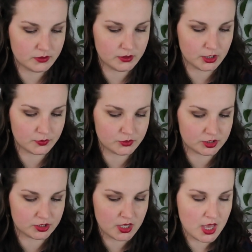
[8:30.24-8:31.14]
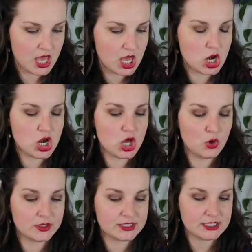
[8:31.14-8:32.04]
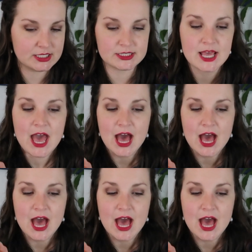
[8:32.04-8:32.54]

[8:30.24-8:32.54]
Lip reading: you know, just know what it is.